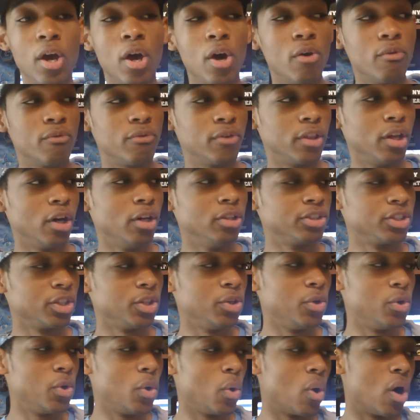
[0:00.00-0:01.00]
For those of
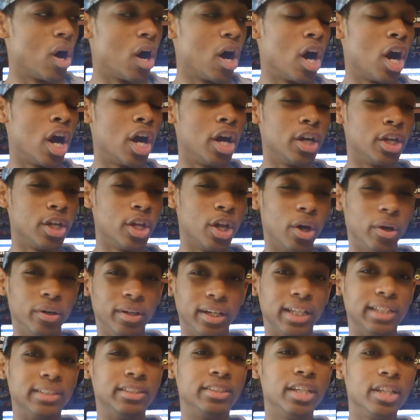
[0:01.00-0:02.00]
you who are,
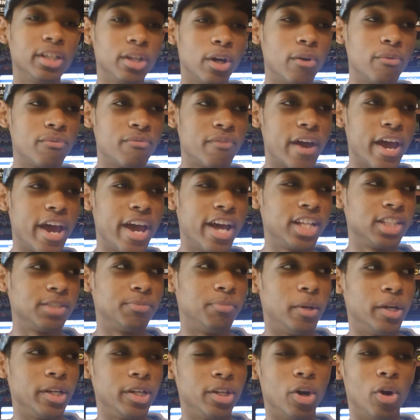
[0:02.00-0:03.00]
Nintendo fans,
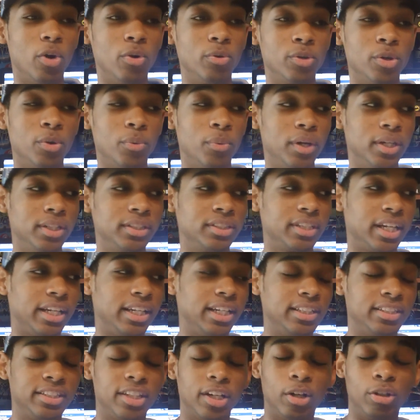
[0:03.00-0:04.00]
but you wouldn't say
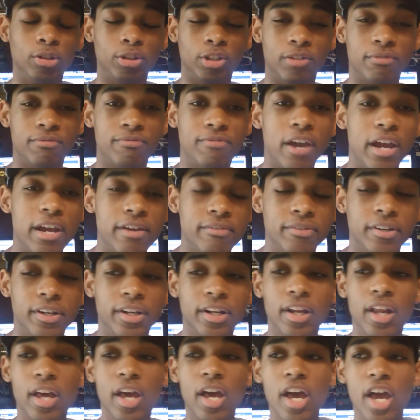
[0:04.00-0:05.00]
Nintendo's your
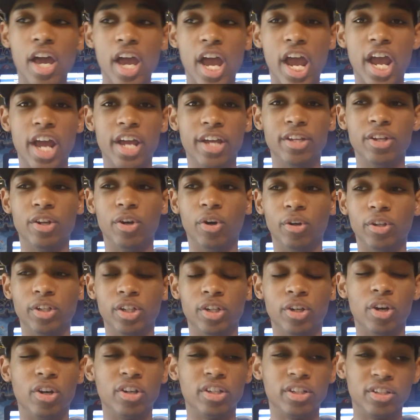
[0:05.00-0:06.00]
favorite, and
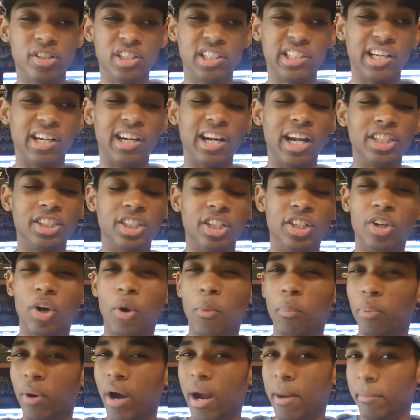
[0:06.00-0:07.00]
they're not
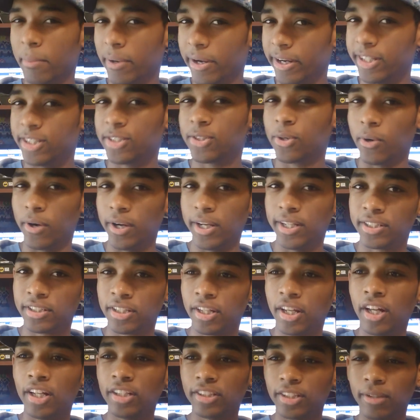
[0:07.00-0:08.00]
your, primary
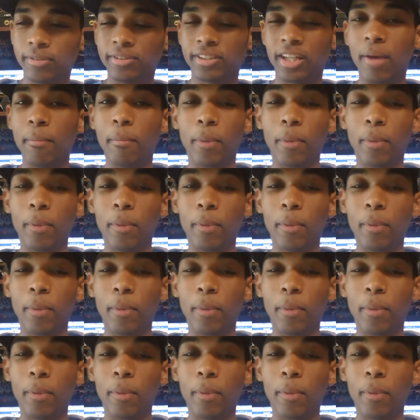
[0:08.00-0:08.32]
choice. See what I'm saying?